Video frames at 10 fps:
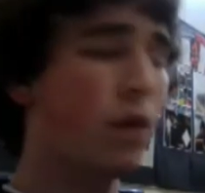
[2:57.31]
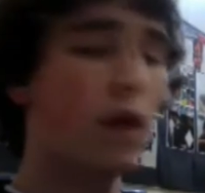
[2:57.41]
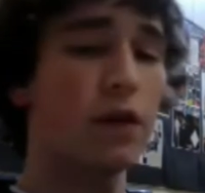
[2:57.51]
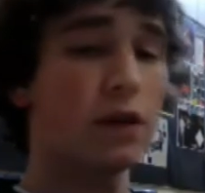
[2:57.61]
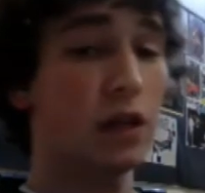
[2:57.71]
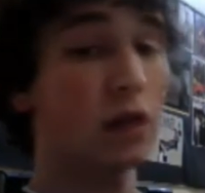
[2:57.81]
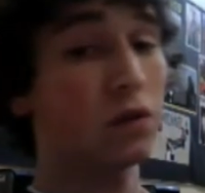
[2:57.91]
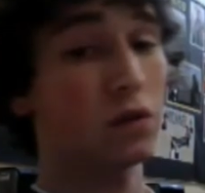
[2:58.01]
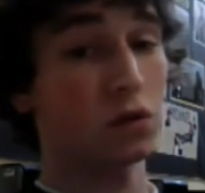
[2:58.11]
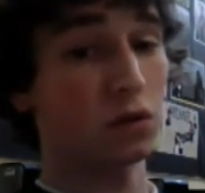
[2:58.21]
The sound of the
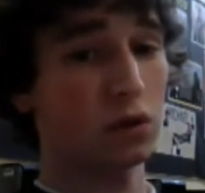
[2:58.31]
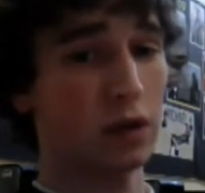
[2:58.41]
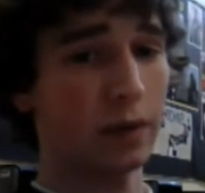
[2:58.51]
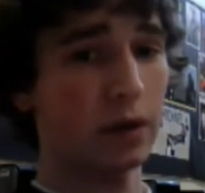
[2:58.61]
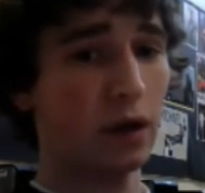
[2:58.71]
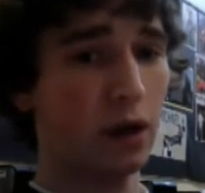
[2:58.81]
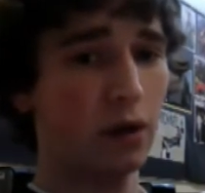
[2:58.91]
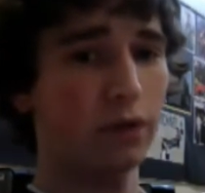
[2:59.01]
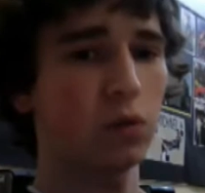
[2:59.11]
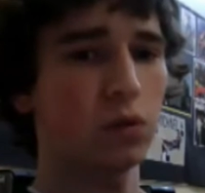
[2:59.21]
door slamming,
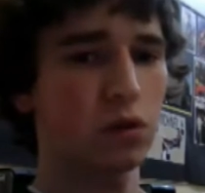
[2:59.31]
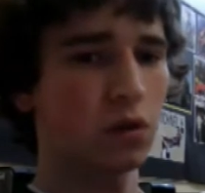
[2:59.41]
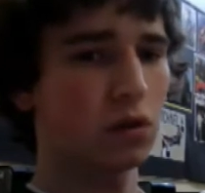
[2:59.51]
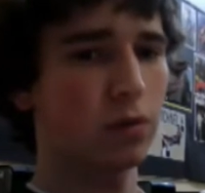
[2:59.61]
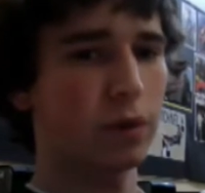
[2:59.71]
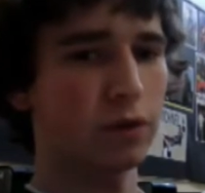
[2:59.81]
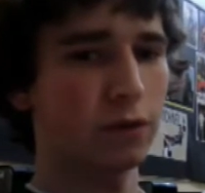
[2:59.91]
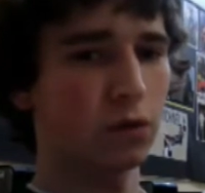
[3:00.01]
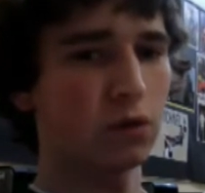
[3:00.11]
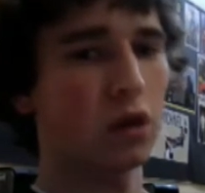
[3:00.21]
however, was not spun
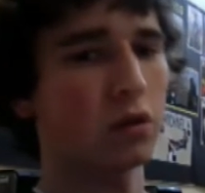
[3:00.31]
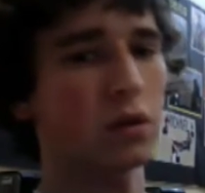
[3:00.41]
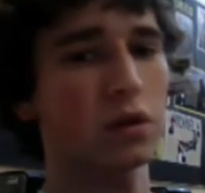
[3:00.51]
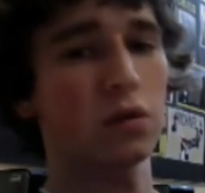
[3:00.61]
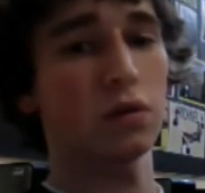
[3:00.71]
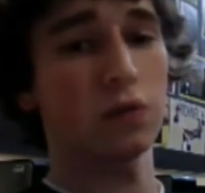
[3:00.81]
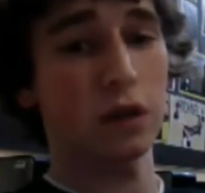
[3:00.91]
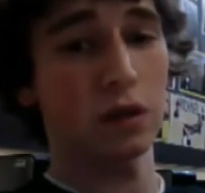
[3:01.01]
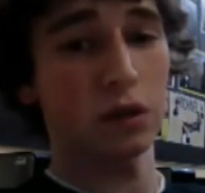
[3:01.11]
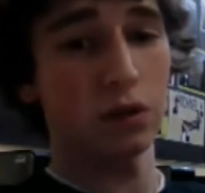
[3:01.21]
forward, otherwise it would have
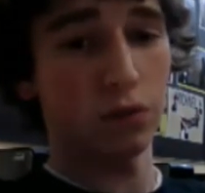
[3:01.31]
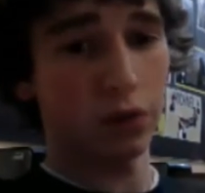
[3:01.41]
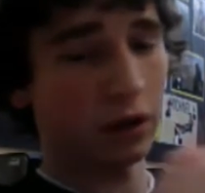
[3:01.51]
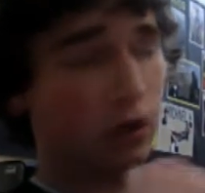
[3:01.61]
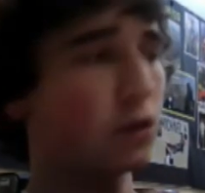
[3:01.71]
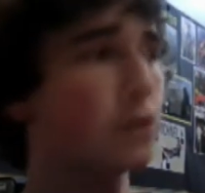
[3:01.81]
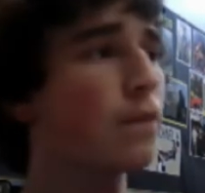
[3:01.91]
sounded ridiculous.